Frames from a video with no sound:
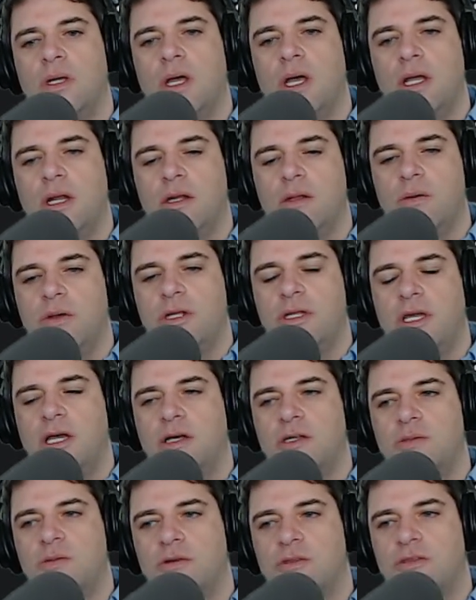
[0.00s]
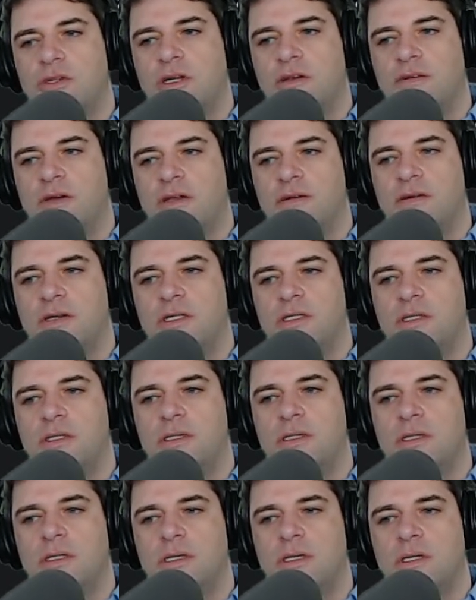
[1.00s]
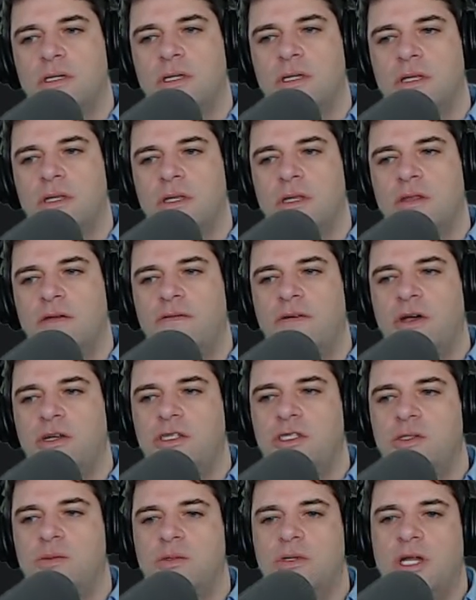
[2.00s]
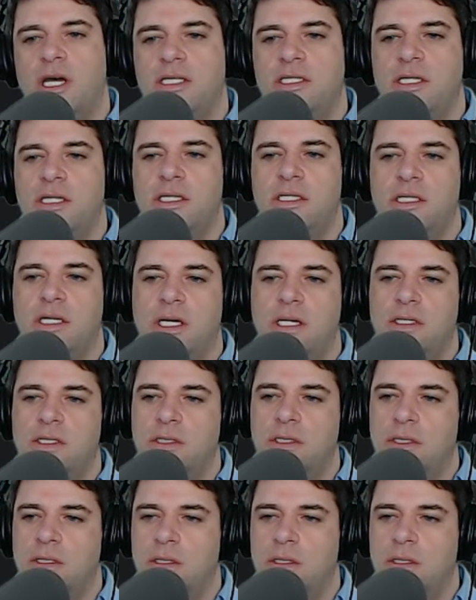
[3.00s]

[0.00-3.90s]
I don't know what a Talsworth generator is. The functions will not synthesize.